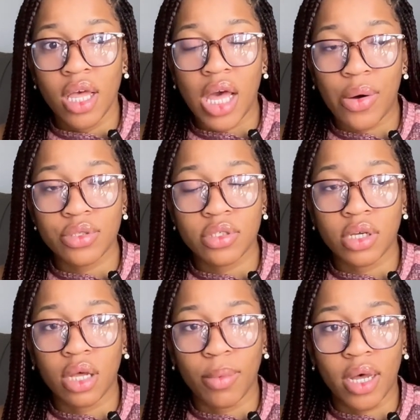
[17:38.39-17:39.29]
I want to
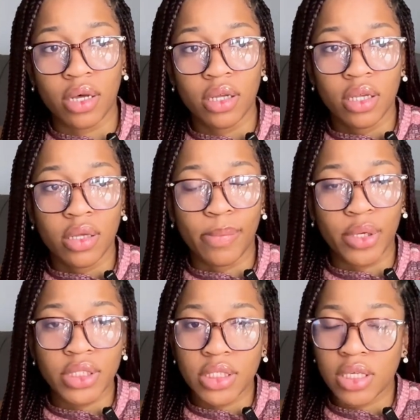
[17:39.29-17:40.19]
talk about
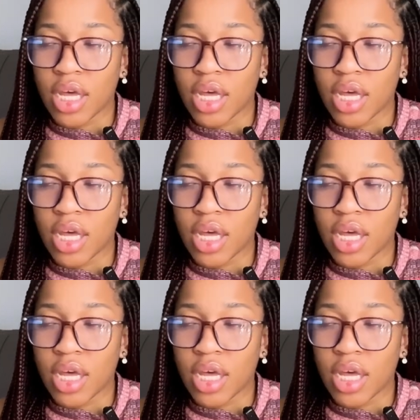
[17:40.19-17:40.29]
money